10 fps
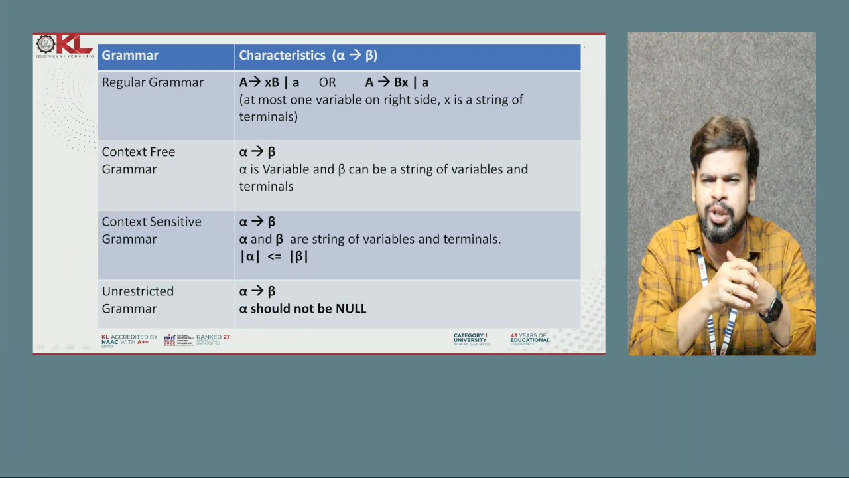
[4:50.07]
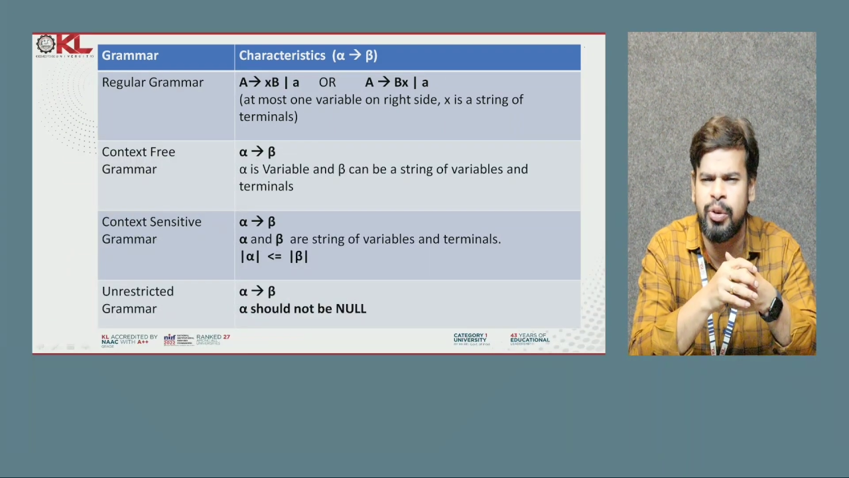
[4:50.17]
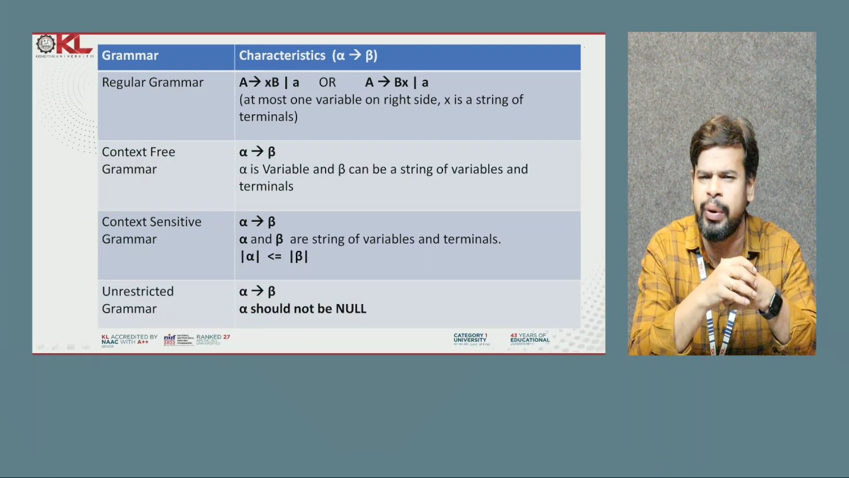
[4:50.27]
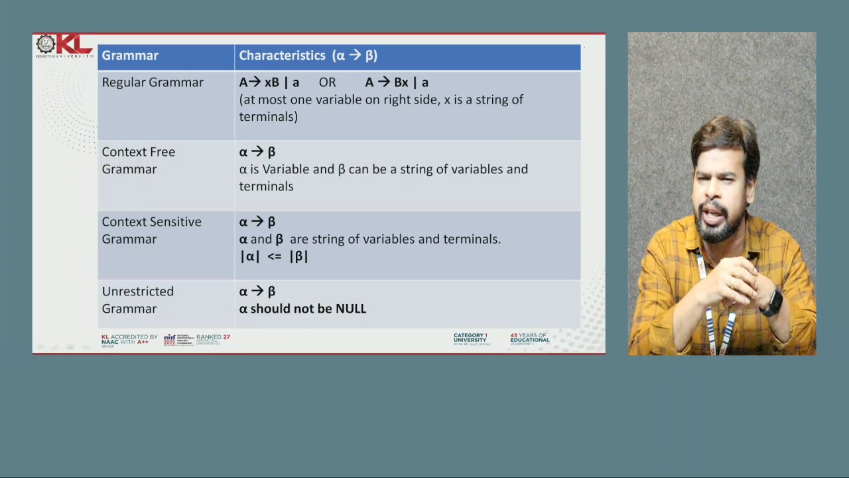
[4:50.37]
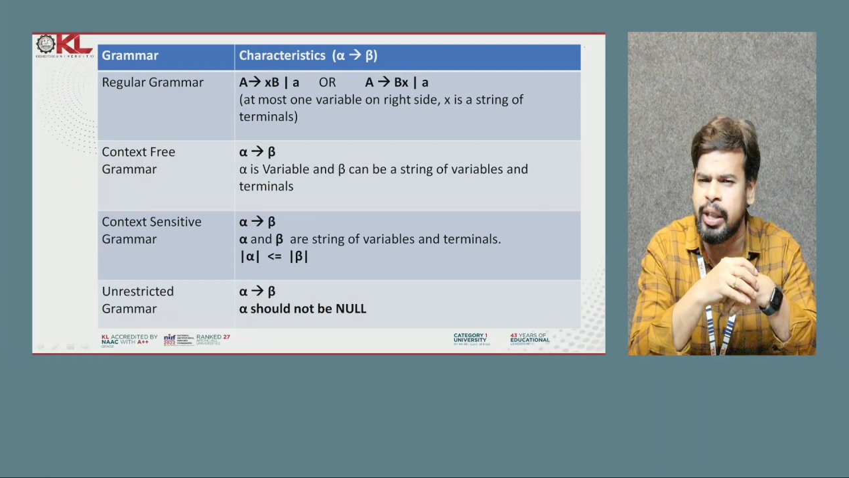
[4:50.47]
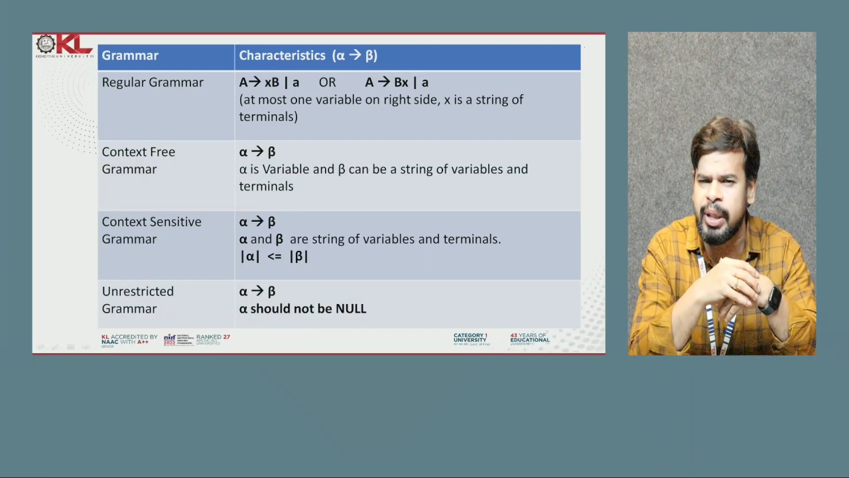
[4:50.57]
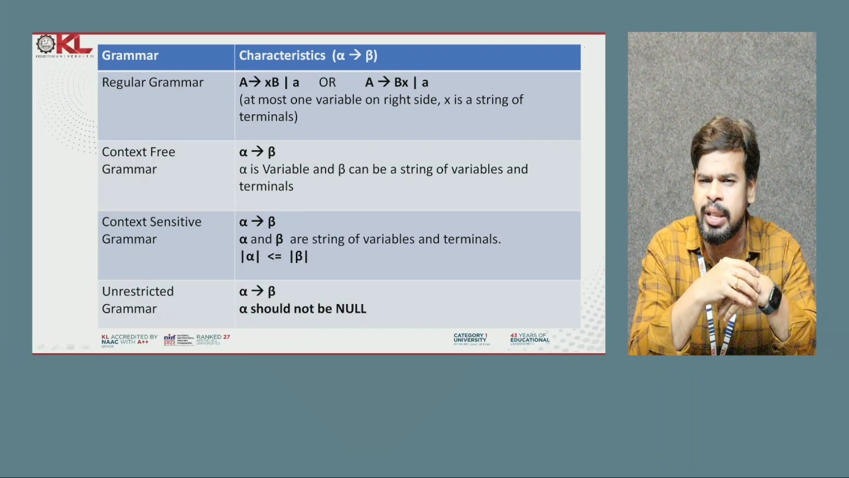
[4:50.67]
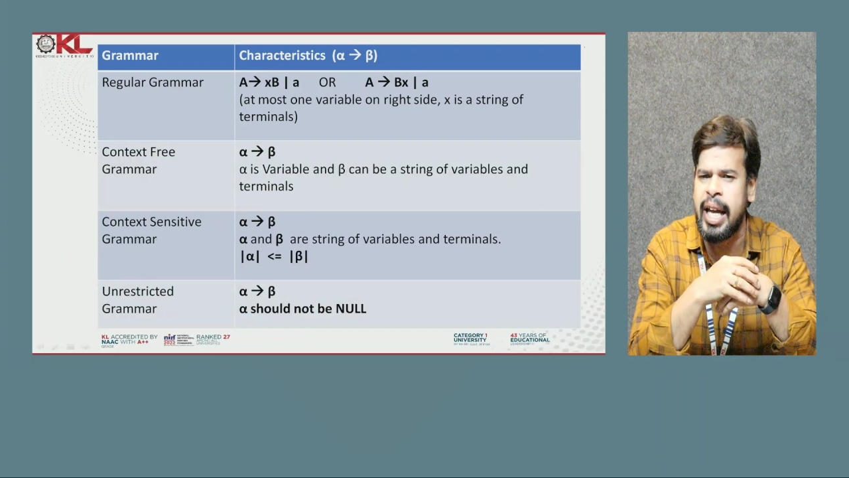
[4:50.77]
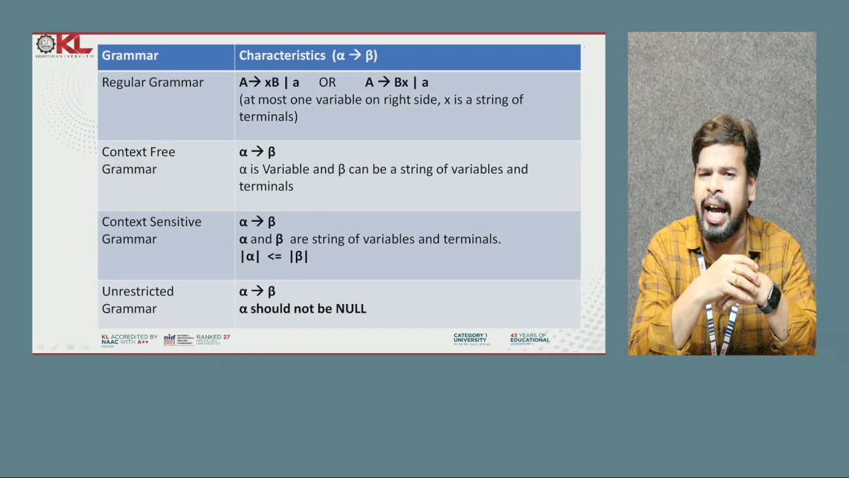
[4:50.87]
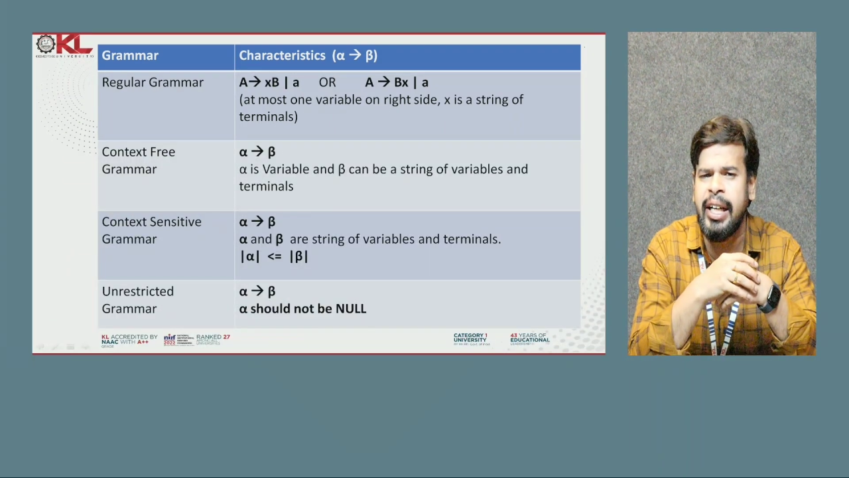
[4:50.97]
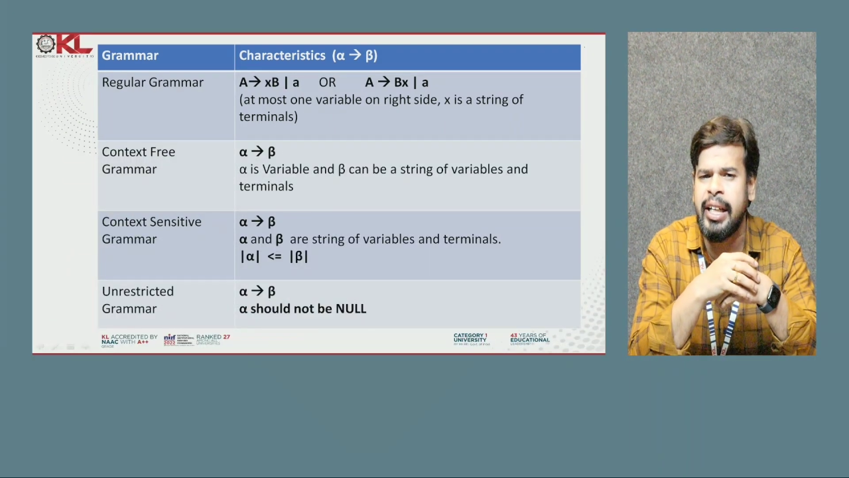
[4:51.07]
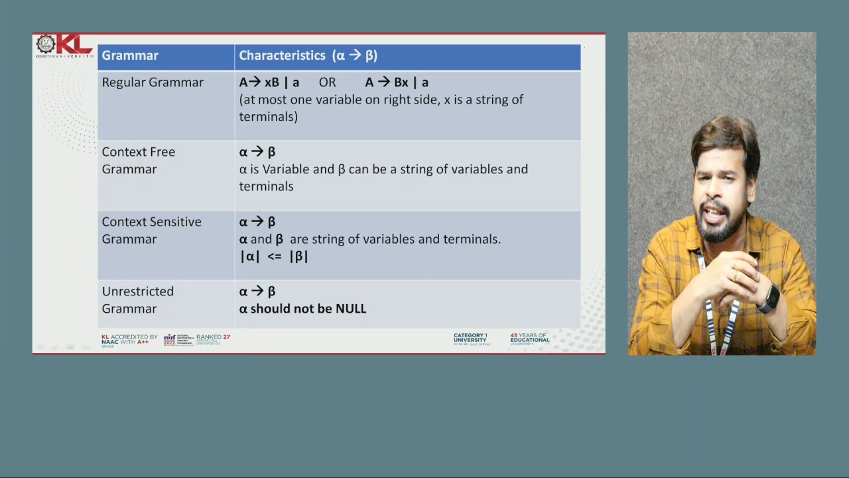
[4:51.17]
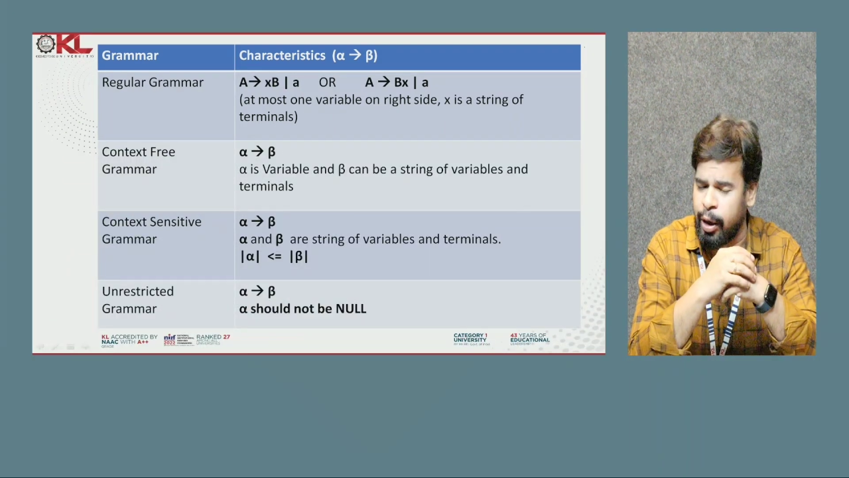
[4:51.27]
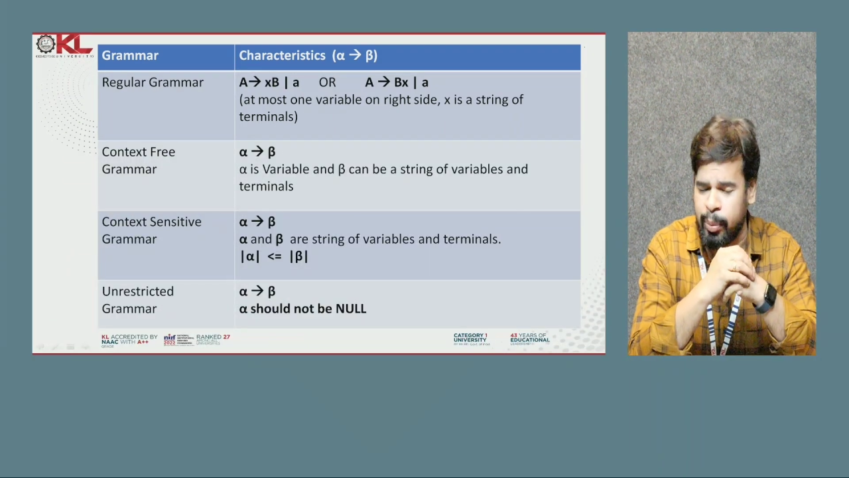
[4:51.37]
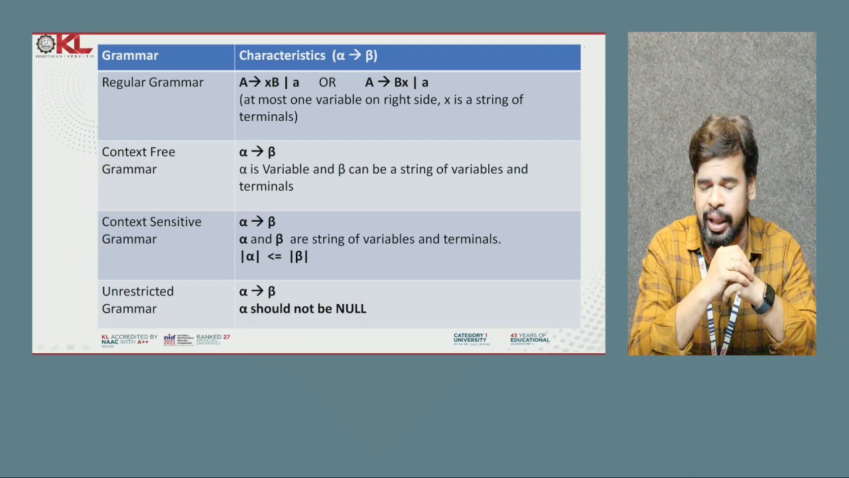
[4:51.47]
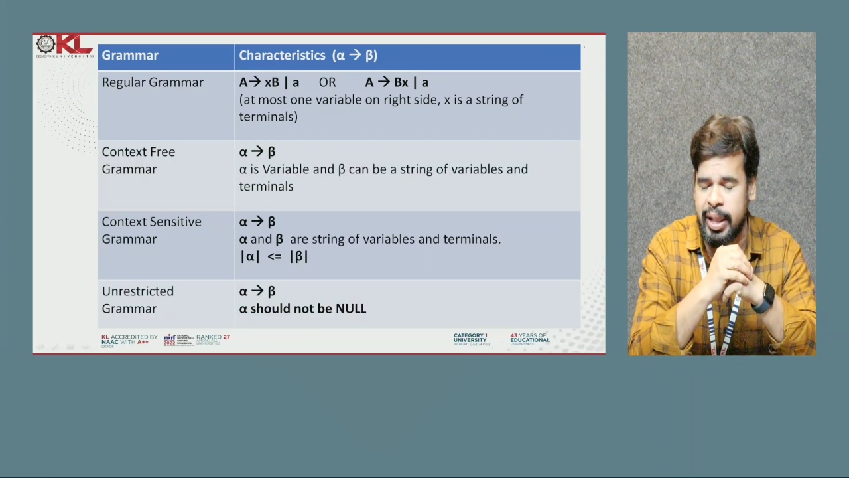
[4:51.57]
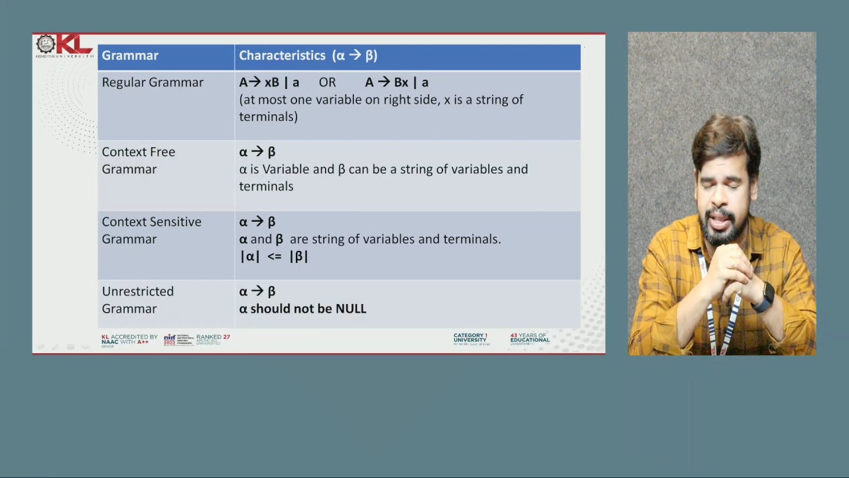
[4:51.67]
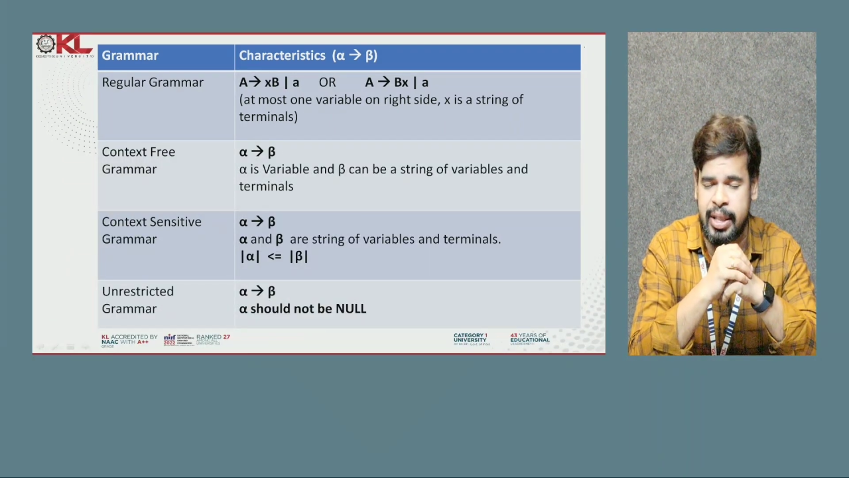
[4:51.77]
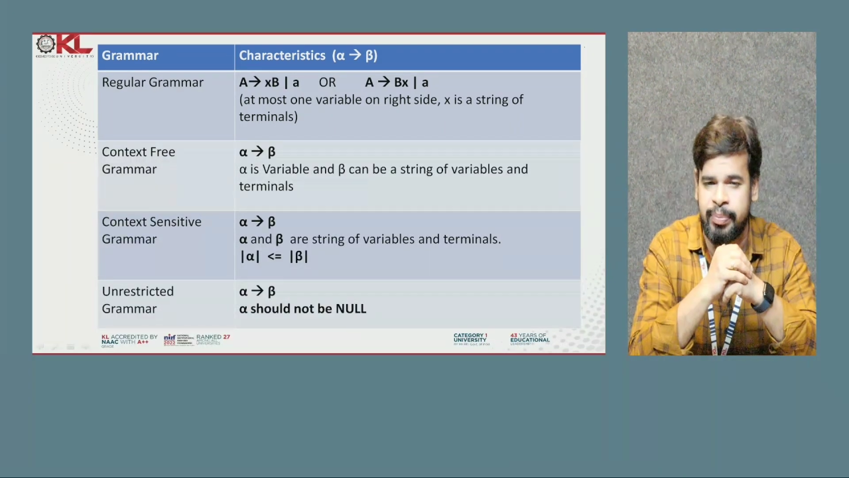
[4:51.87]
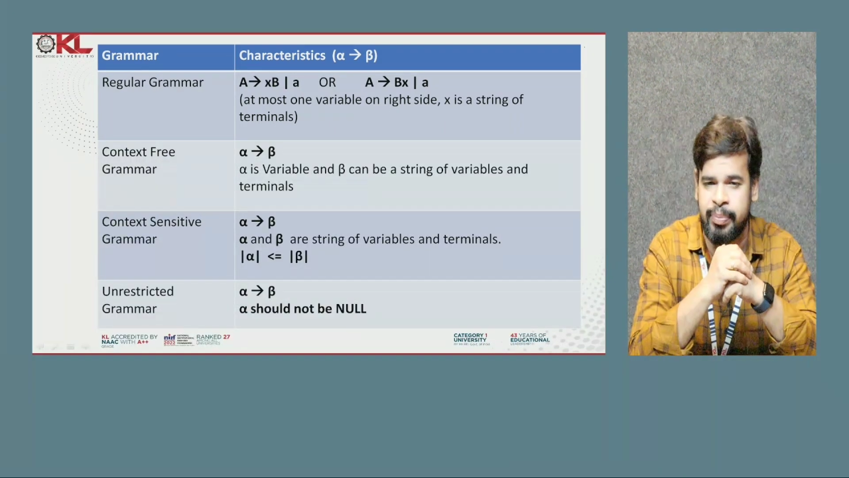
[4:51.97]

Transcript: of variables and terminals.